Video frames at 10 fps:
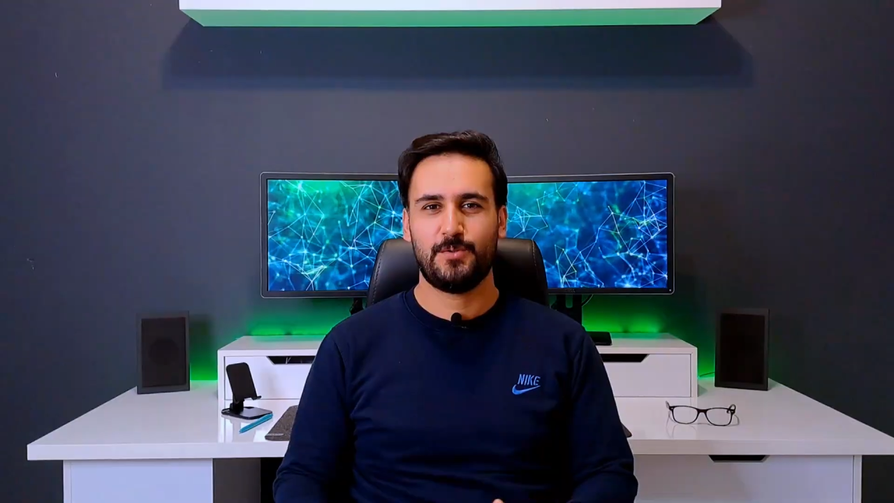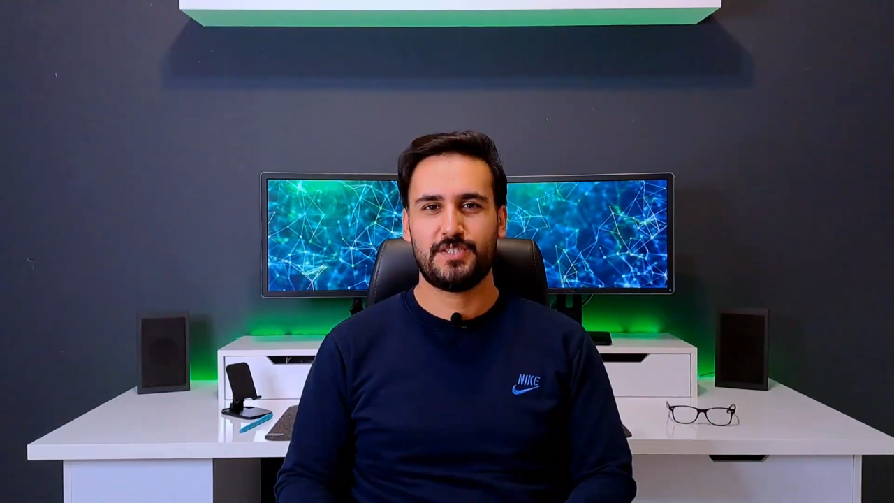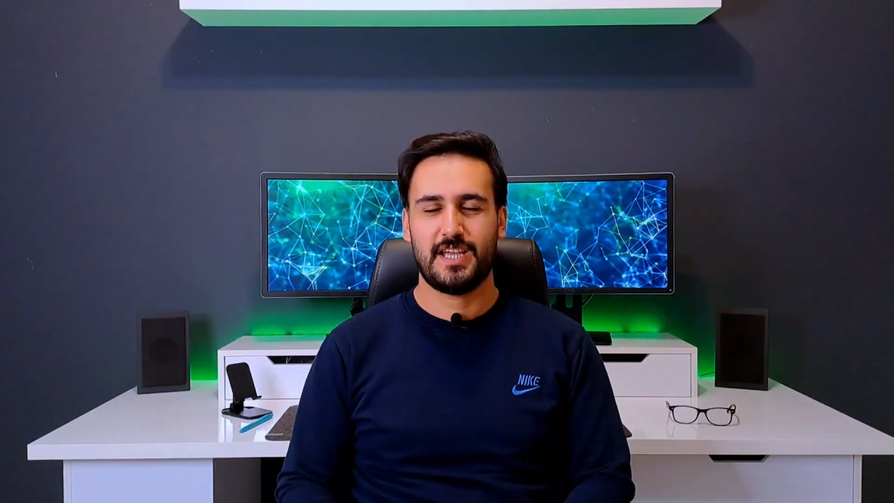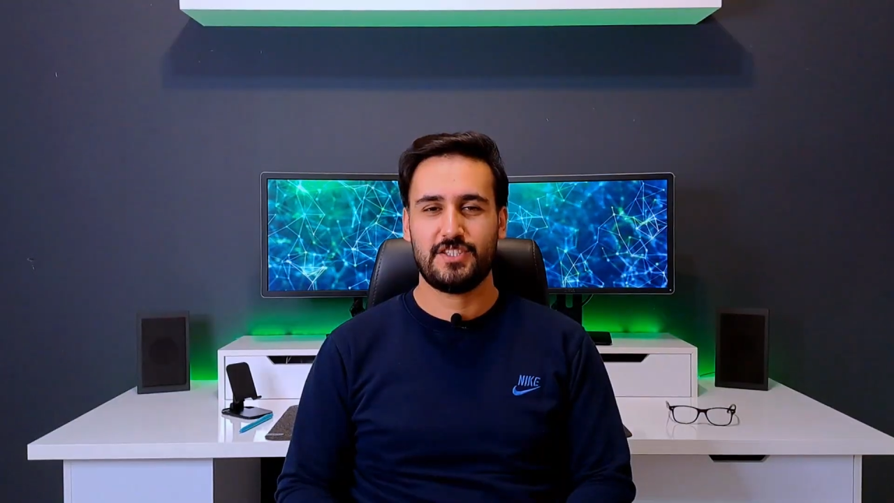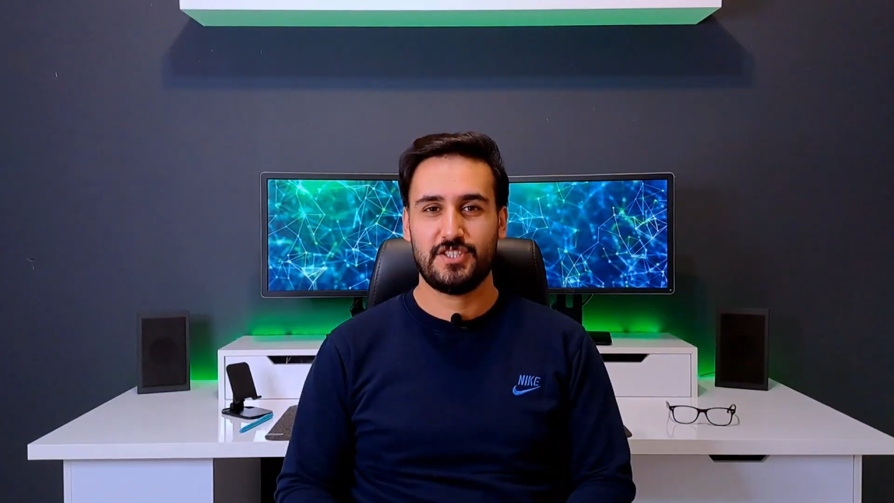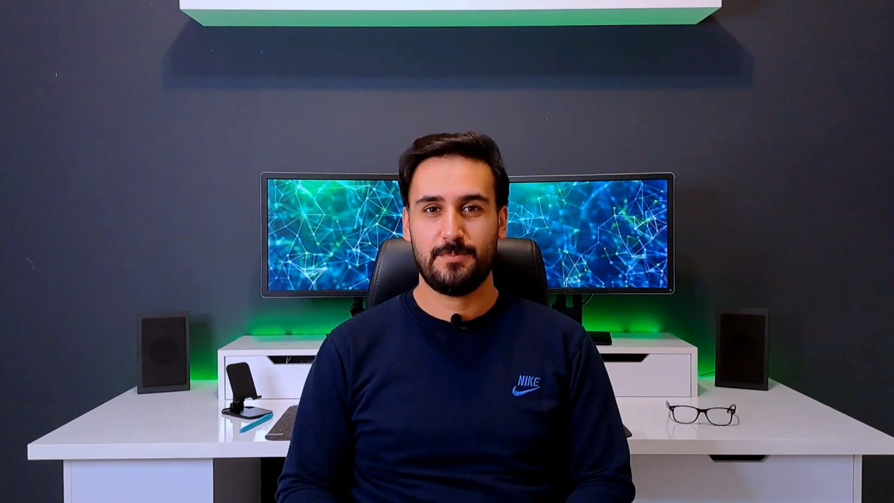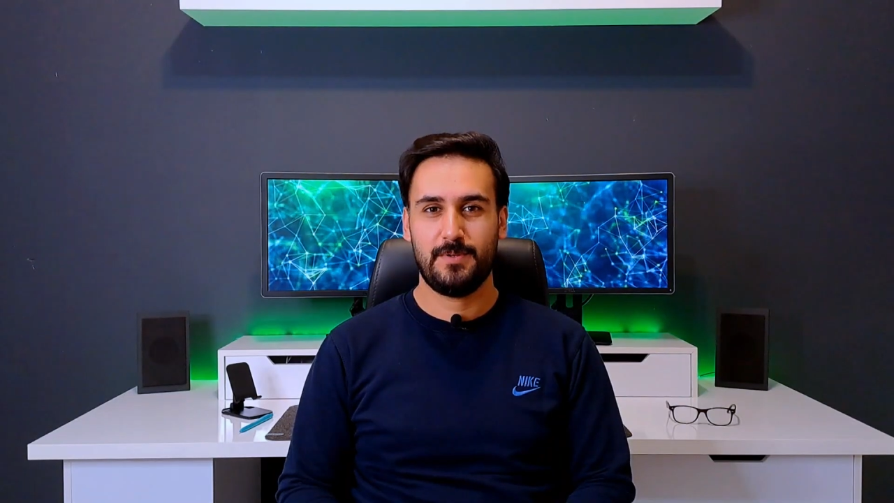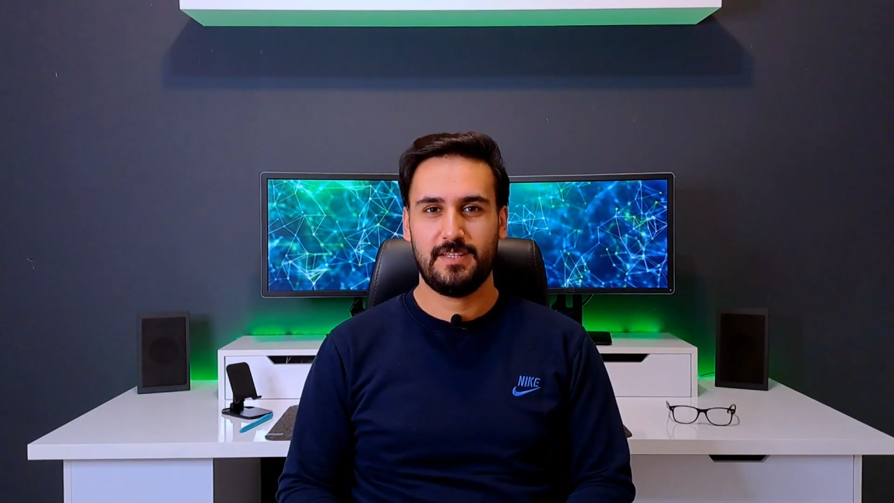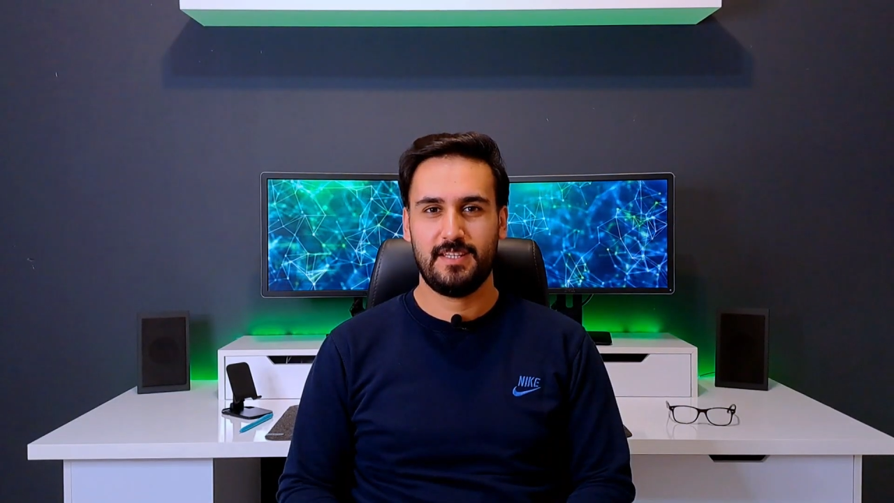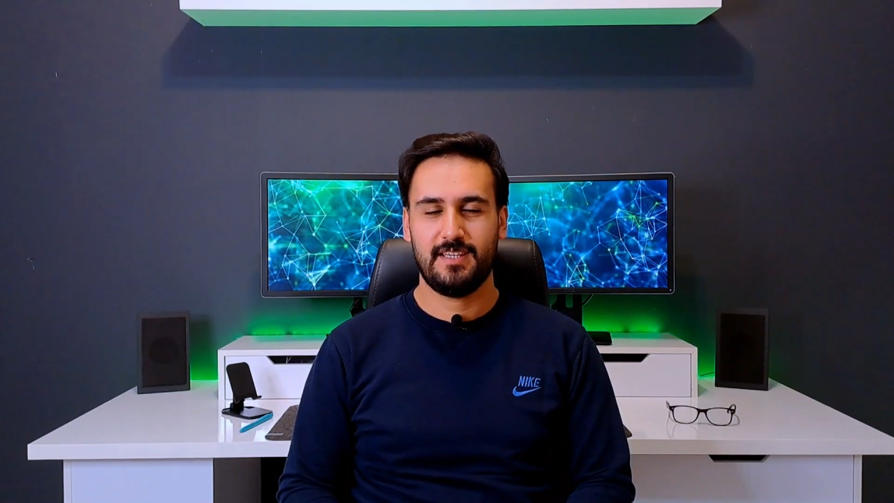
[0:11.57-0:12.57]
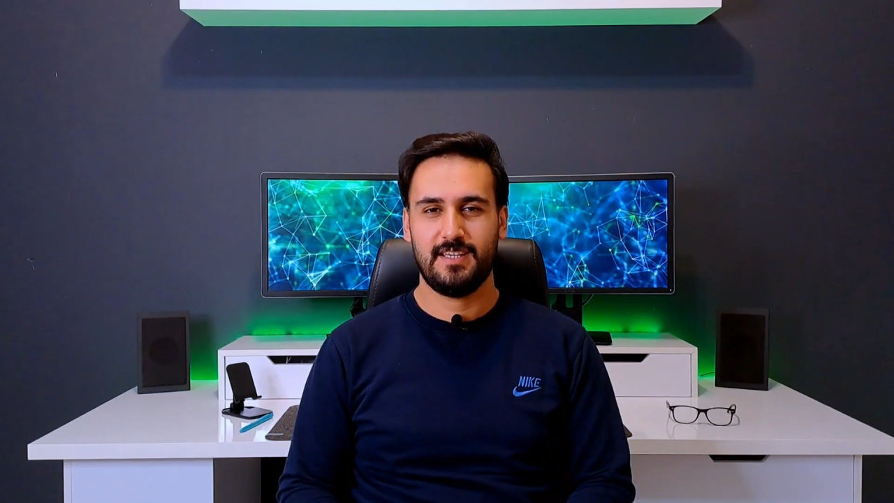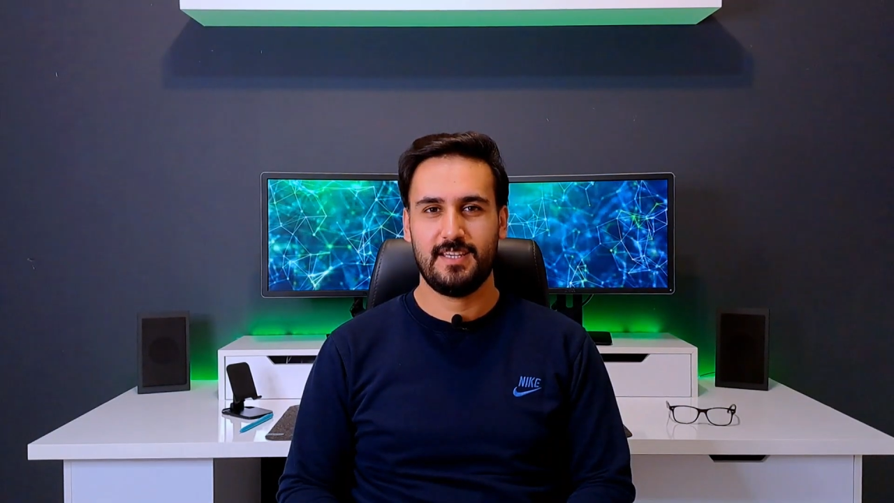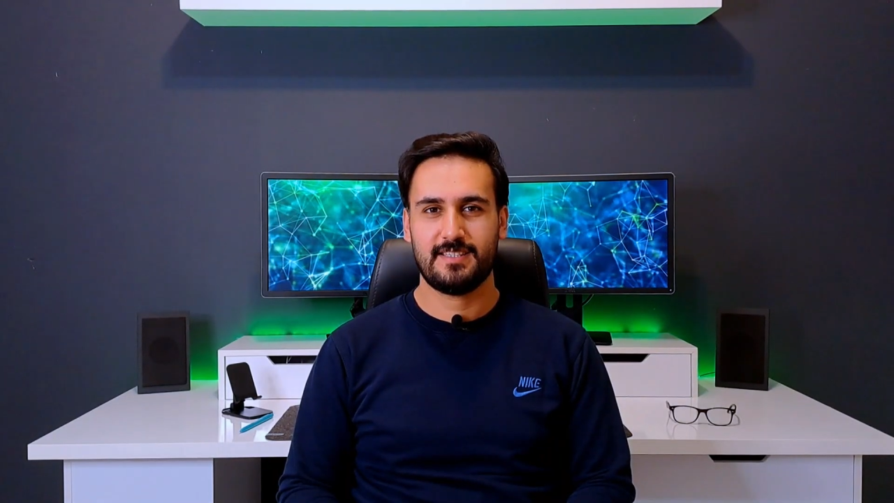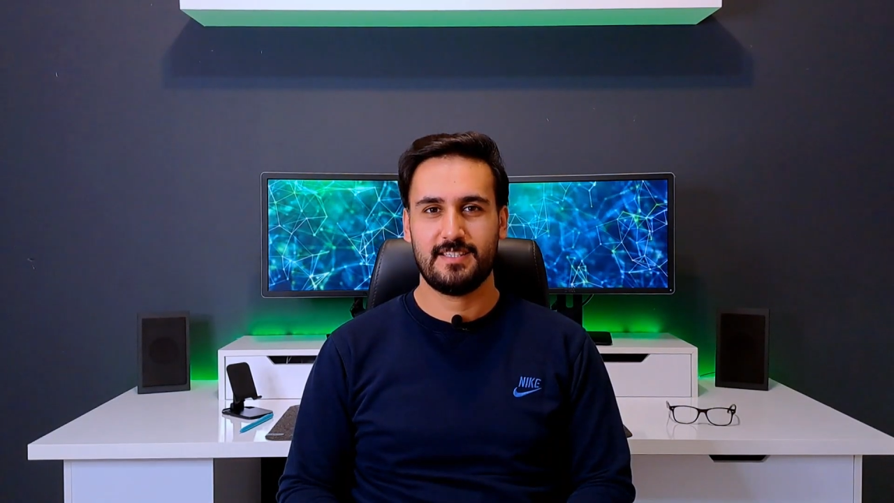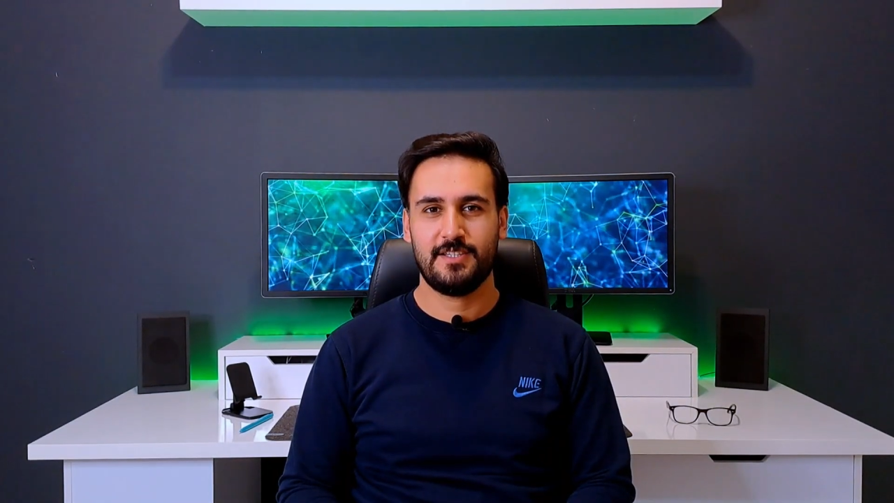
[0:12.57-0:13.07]
ChatGPT is a
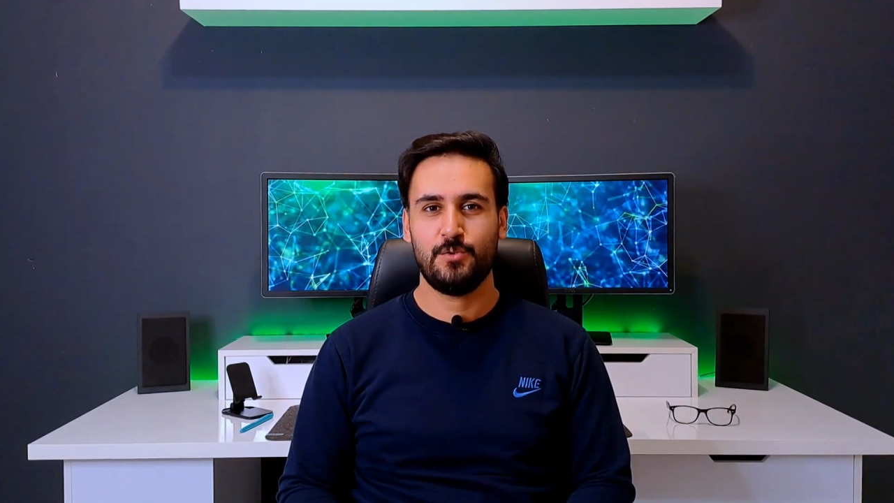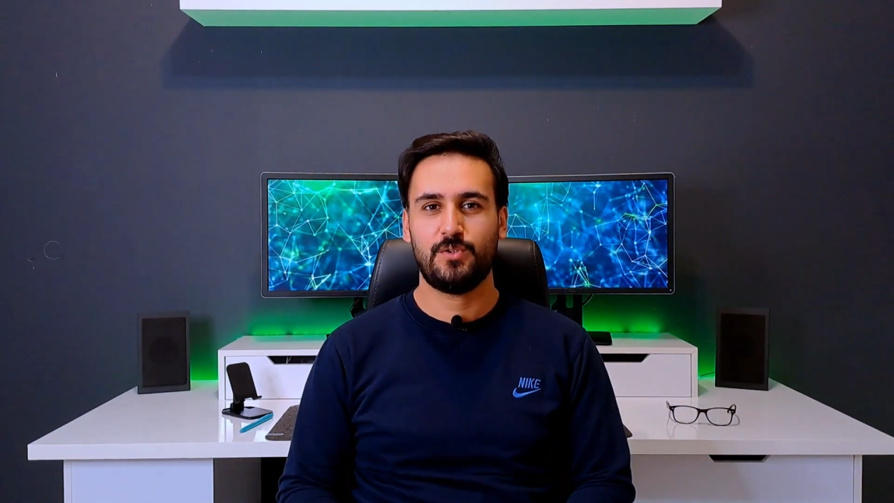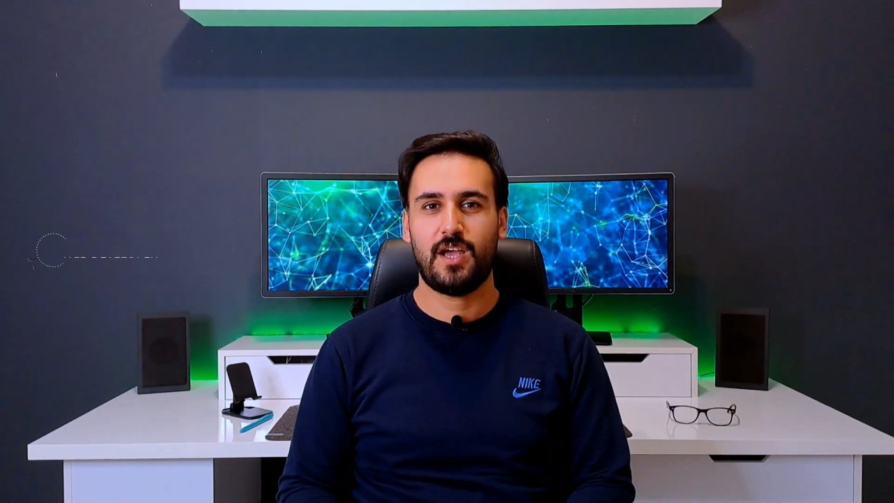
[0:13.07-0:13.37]
new type